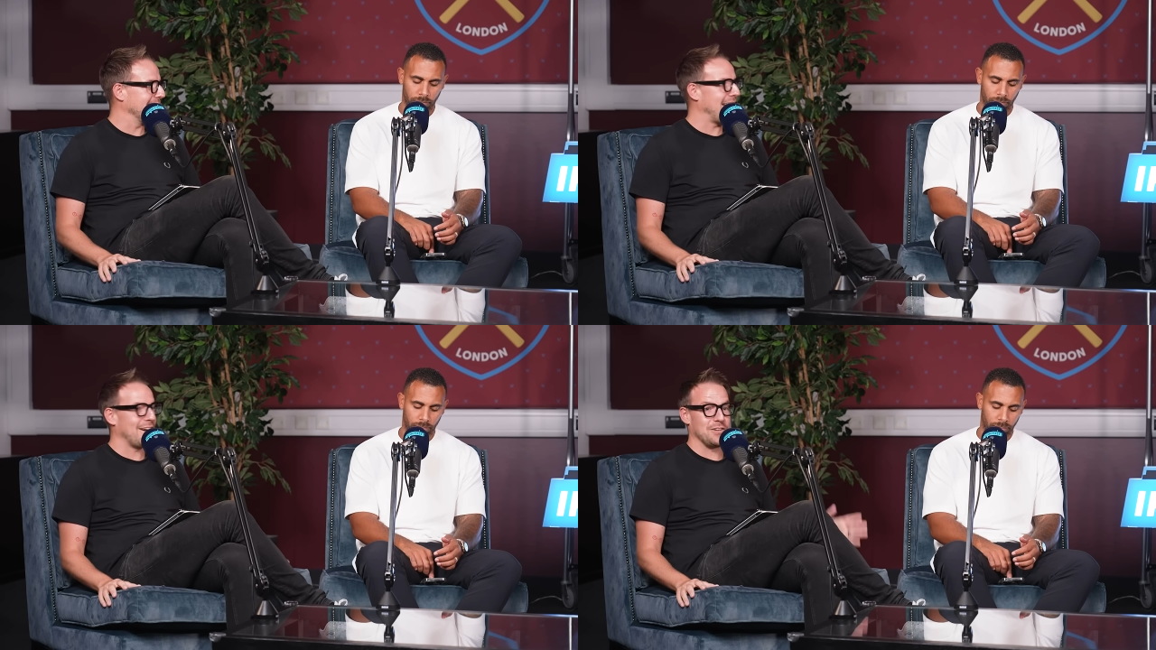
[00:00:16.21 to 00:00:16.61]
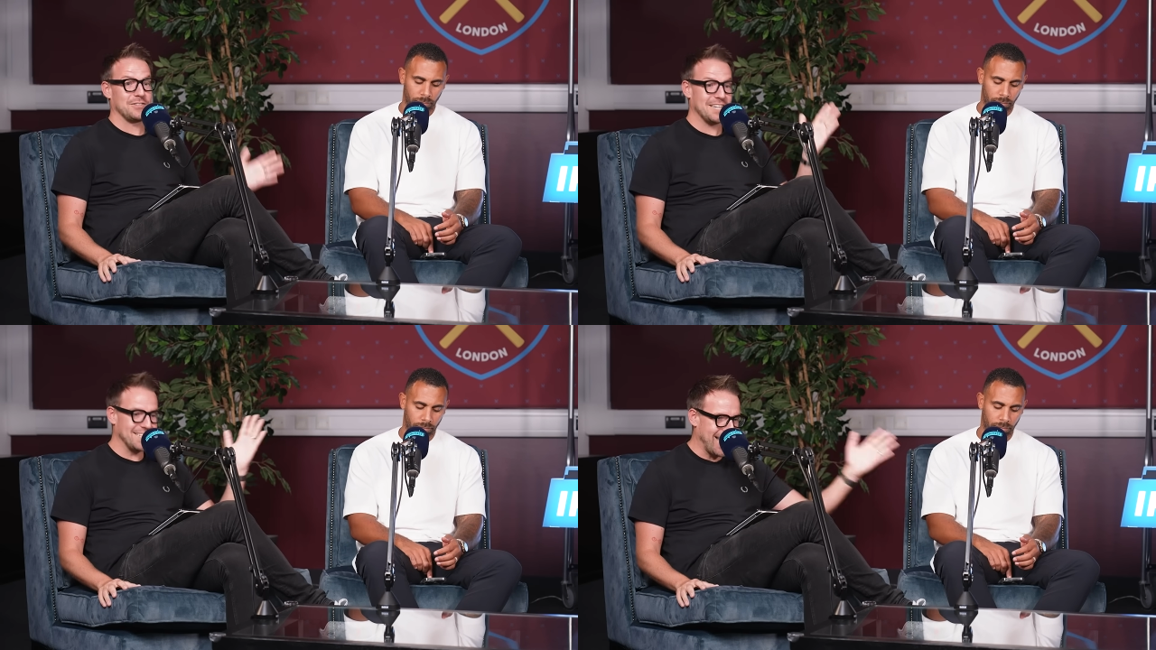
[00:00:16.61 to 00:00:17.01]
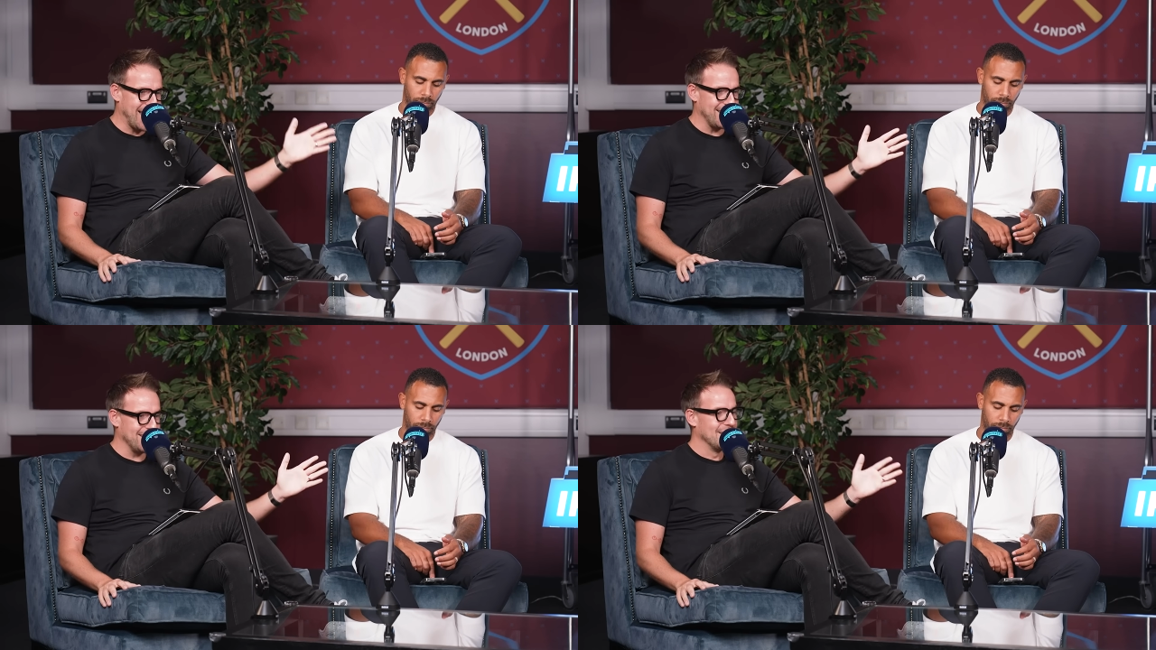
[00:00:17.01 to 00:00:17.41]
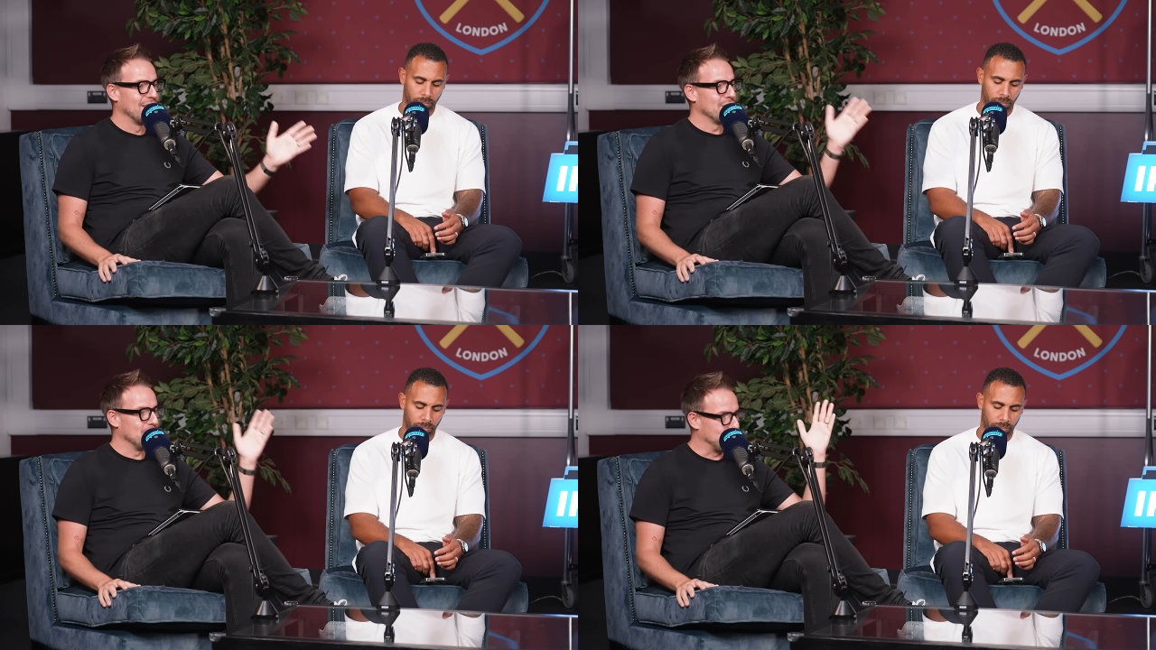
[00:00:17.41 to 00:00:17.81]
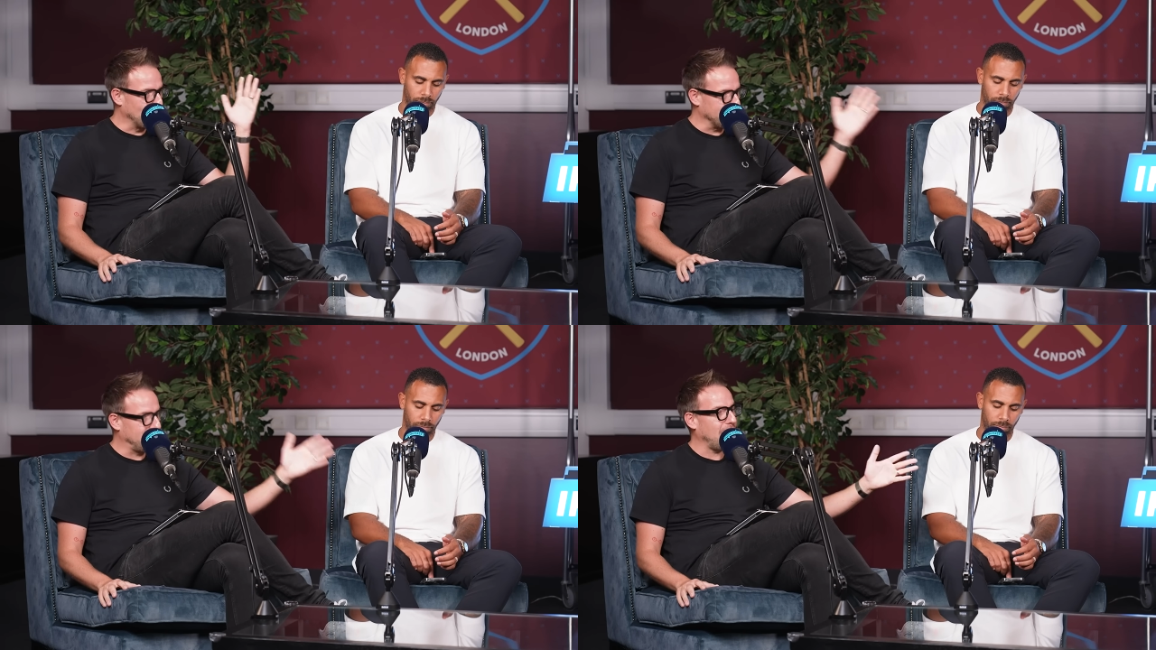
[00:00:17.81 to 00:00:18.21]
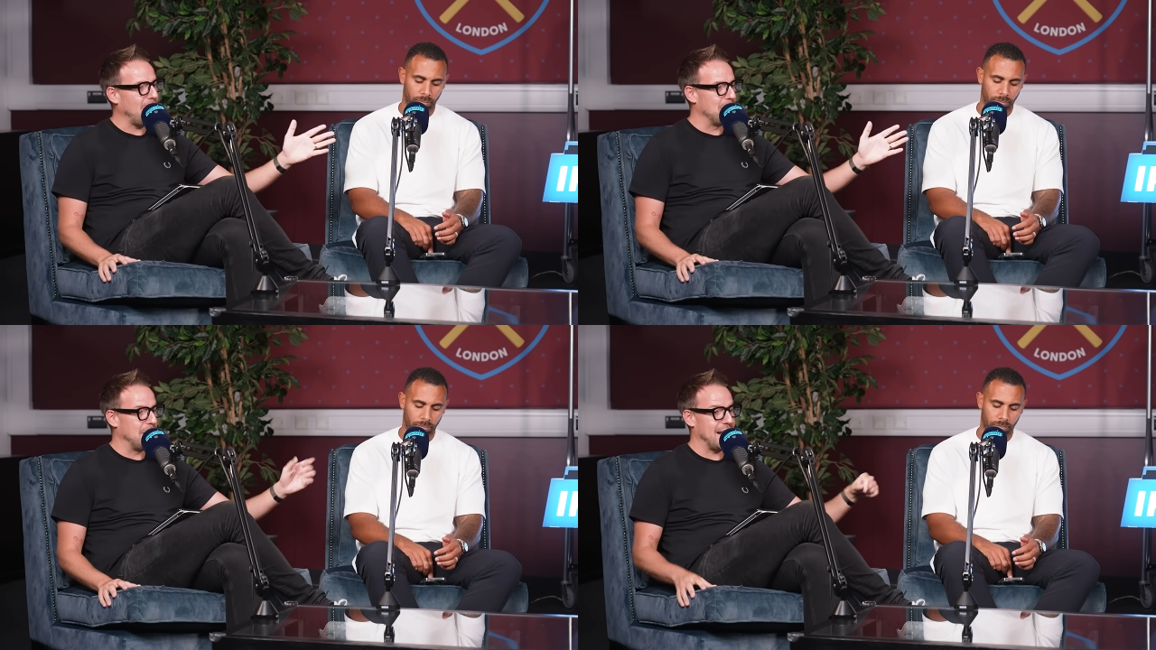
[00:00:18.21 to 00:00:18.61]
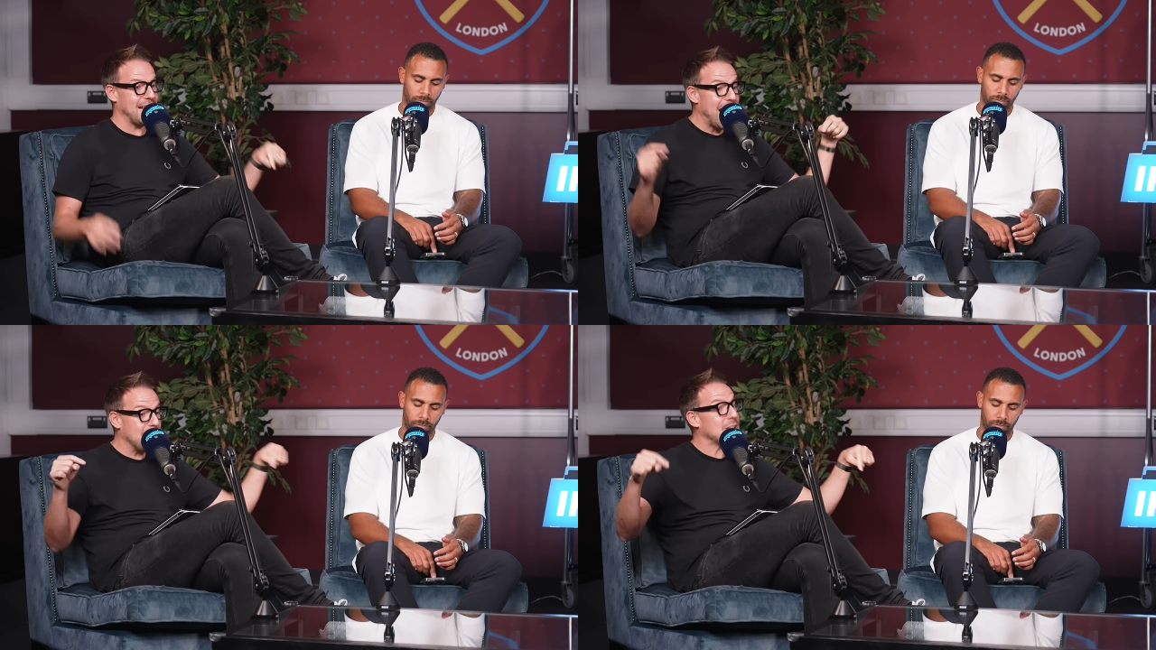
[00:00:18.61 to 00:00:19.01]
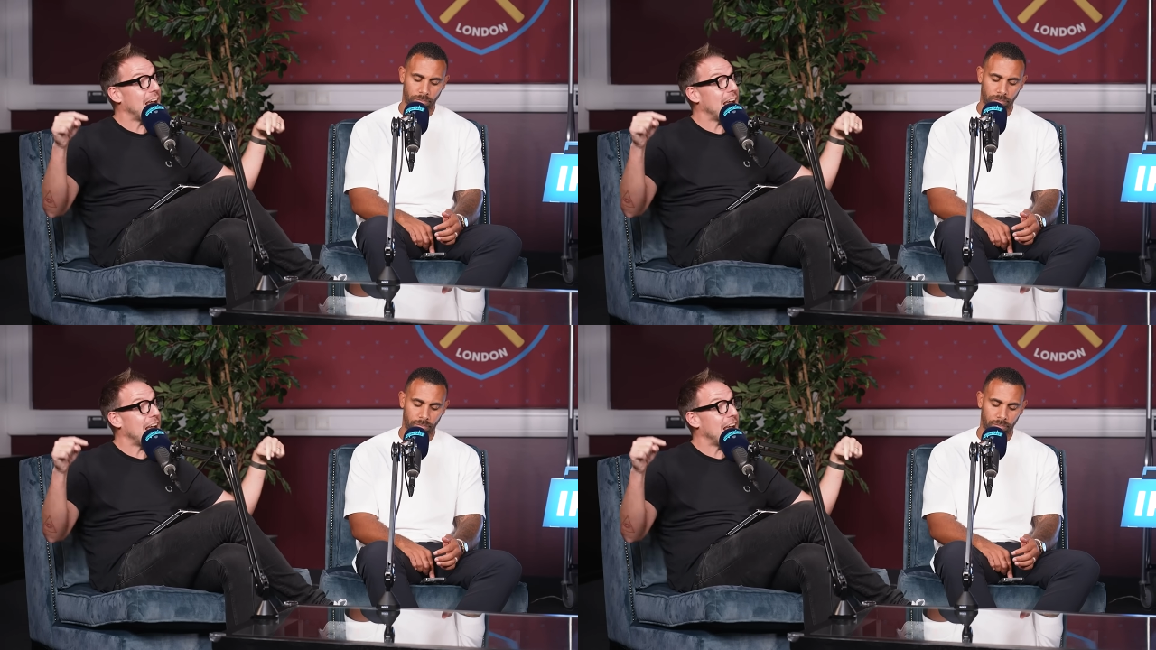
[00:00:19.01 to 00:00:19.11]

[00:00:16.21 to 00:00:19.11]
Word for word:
Speaker 1: And now you today you join a club as,